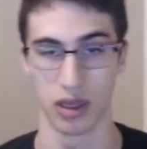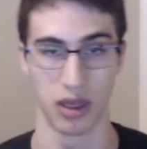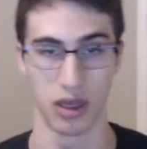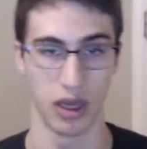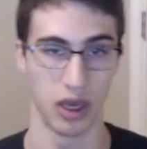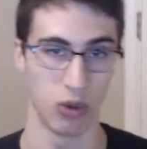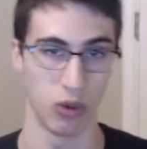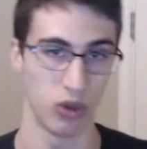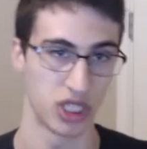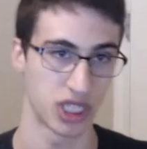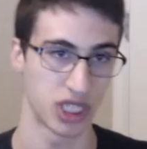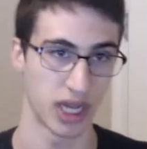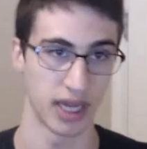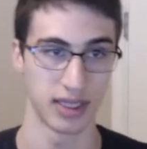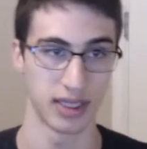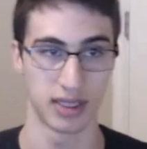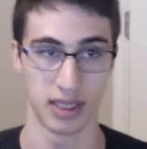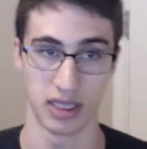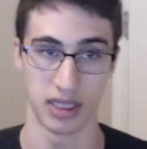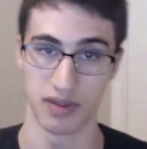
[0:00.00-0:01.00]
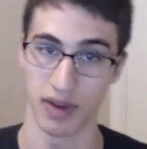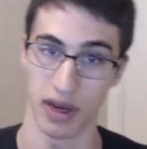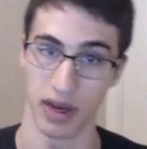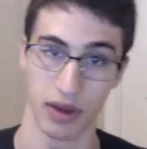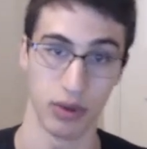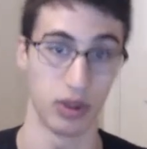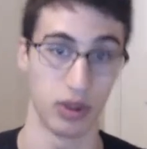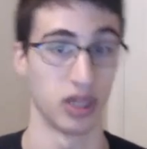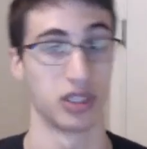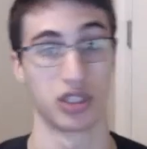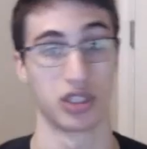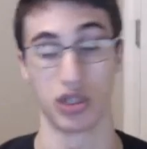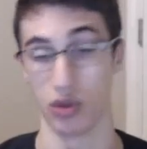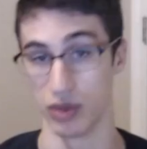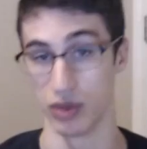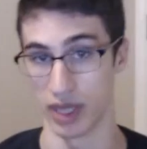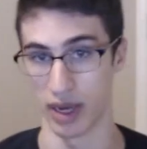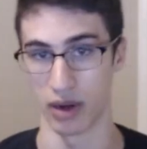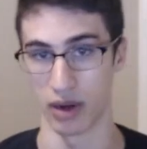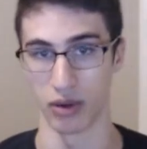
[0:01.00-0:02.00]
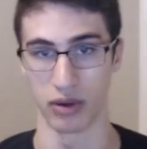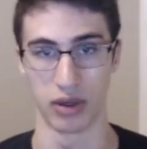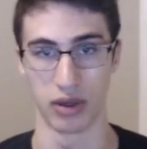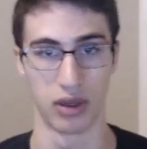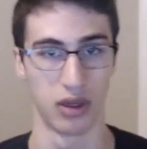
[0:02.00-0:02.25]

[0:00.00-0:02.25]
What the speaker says: in which case its value does go down.